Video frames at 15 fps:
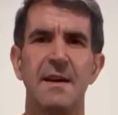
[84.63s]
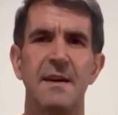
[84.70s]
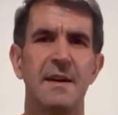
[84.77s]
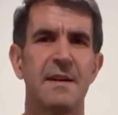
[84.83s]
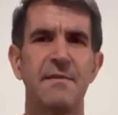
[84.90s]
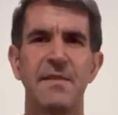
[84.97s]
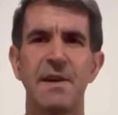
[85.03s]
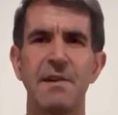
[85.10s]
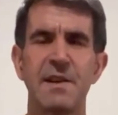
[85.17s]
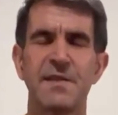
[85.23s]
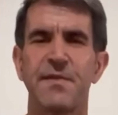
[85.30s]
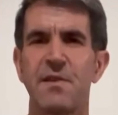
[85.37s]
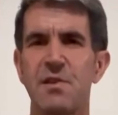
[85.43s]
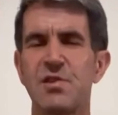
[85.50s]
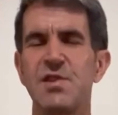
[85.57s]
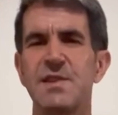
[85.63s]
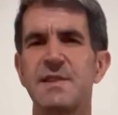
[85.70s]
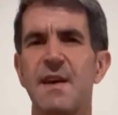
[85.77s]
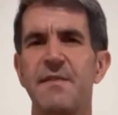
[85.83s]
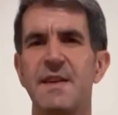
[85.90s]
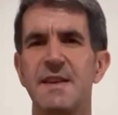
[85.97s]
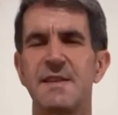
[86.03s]
In various versions
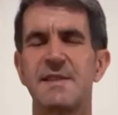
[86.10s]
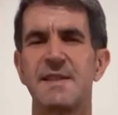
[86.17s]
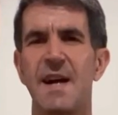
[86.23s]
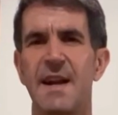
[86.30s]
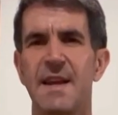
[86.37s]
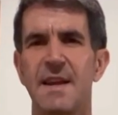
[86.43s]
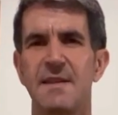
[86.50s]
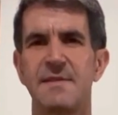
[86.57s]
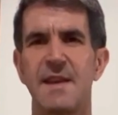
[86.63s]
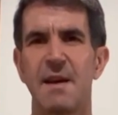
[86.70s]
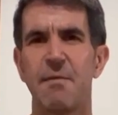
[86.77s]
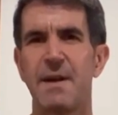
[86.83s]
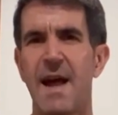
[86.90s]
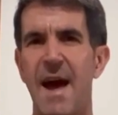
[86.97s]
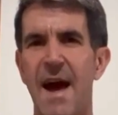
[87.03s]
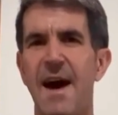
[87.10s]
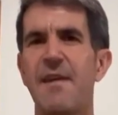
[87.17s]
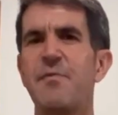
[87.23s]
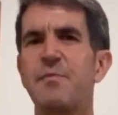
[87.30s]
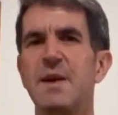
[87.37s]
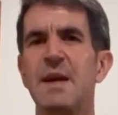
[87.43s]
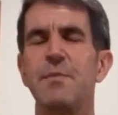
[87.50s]
of these studies, they would
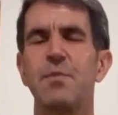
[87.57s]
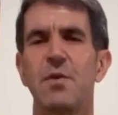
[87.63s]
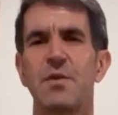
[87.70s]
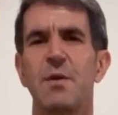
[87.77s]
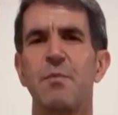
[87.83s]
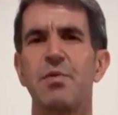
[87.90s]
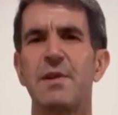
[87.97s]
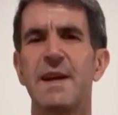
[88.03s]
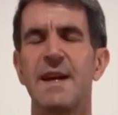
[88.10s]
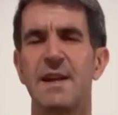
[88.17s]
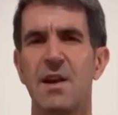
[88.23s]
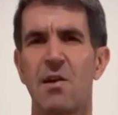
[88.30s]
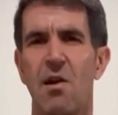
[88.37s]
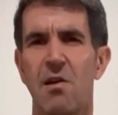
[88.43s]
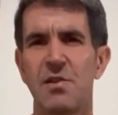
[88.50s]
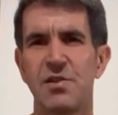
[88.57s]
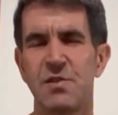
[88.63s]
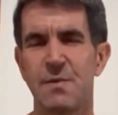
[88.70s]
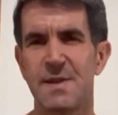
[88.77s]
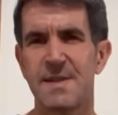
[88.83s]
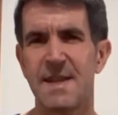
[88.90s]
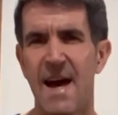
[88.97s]
have people complete an
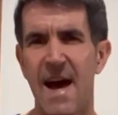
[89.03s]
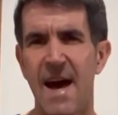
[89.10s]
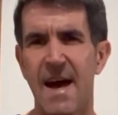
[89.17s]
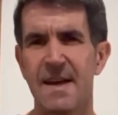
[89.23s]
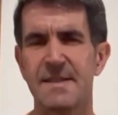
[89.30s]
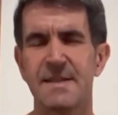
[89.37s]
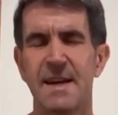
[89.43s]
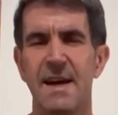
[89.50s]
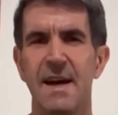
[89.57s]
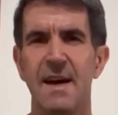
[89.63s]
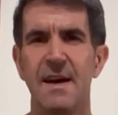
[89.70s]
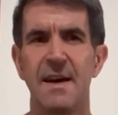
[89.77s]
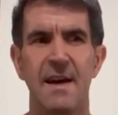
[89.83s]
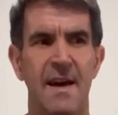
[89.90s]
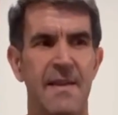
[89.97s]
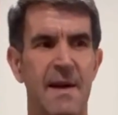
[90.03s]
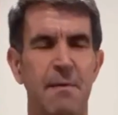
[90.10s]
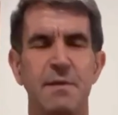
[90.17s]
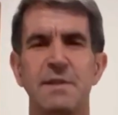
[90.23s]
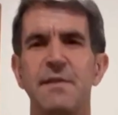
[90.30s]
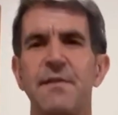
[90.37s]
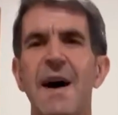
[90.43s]
arduous task, and they
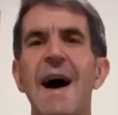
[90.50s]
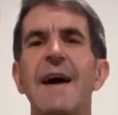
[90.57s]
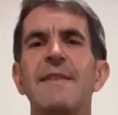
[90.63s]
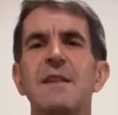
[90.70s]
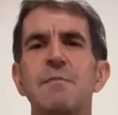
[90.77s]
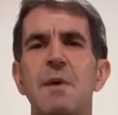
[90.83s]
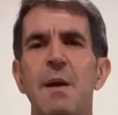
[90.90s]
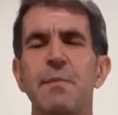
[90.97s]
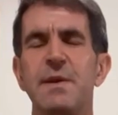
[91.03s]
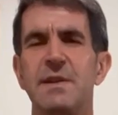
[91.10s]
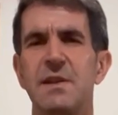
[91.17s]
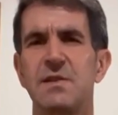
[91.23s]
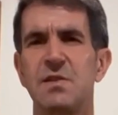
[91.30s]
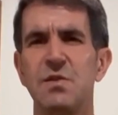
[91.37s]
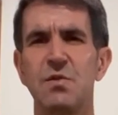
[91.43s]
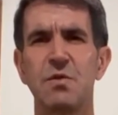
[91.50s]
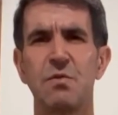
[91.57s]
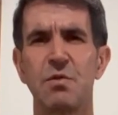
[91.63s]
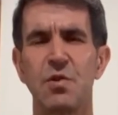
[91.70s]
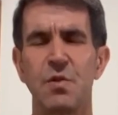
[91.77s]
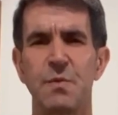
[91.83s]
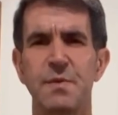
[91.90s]
would divide them up into 2
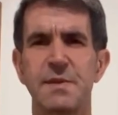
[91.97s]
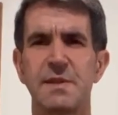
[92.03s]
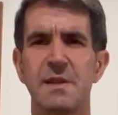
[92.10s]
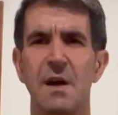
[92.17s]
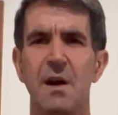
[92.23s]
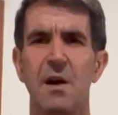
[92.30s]
groups.